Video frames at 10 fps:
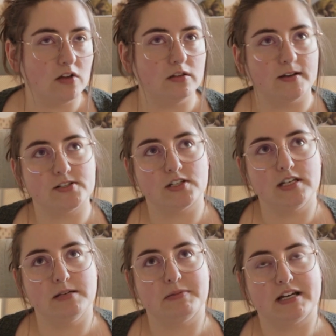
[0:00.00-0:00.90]

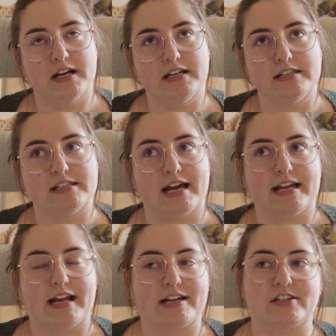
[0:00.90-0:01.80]
largely because I
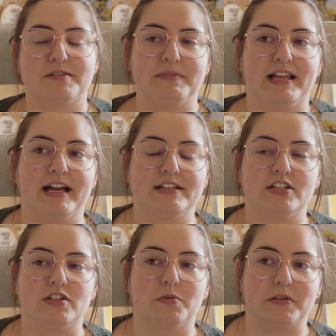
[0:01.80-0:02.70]
had actually planned
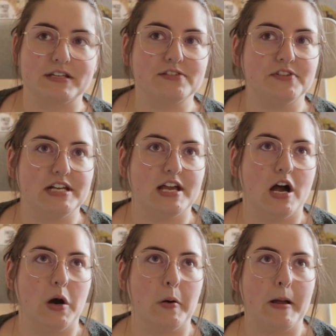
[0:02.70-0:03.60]
to do this
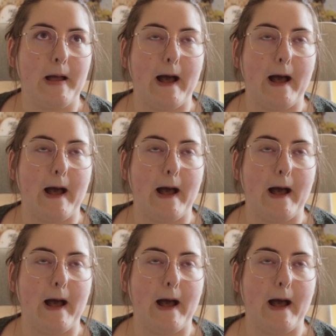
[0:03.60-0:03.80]
video